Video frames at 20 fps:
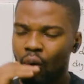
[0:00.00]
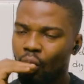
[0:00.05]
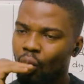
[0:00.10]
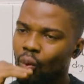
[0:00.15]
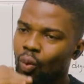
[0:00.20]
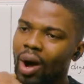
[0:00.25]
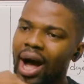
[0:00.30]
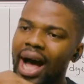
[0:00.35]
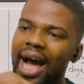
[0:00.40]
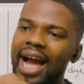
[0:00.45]

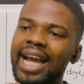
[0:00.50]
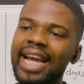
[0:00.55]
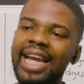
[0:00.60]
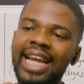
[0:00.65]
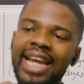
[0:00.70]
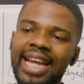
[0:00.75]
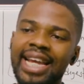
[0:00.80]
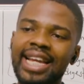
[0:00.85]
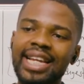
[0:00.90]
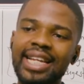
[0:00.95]
Why
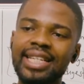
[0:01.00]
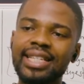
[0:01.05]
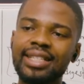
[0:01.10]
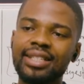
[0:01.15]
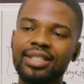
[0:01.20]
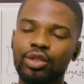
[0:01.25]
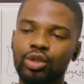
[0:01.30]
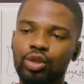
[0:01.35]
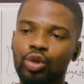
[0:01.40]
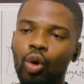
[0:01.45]

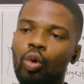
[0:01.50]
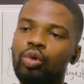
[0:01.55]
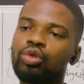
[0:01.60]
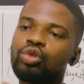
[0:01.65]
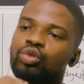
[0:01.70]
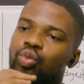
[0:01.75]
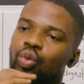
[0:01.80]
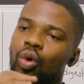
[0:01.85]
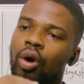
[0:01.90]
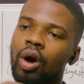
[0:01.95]
is
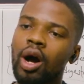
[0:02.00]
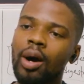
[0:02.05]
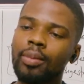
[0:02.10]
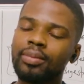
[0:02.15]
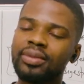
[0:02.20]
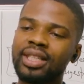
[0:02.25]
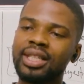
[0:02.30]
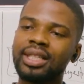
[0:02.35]
those worms